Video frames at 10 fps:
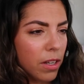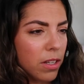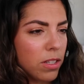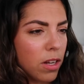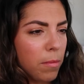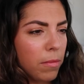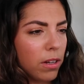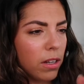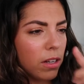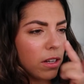So
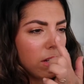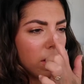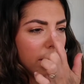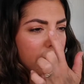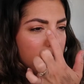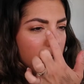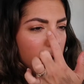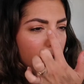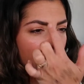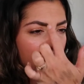I need to
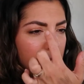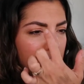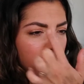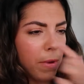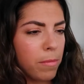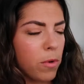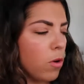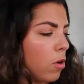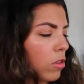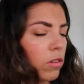go up a little bit
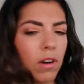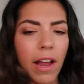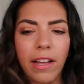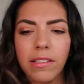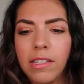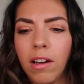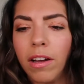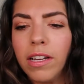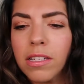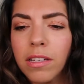more on the right hand
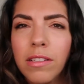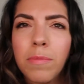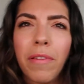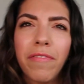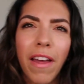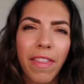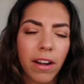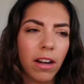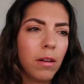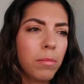side. Let's perfect
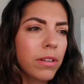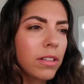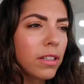that up.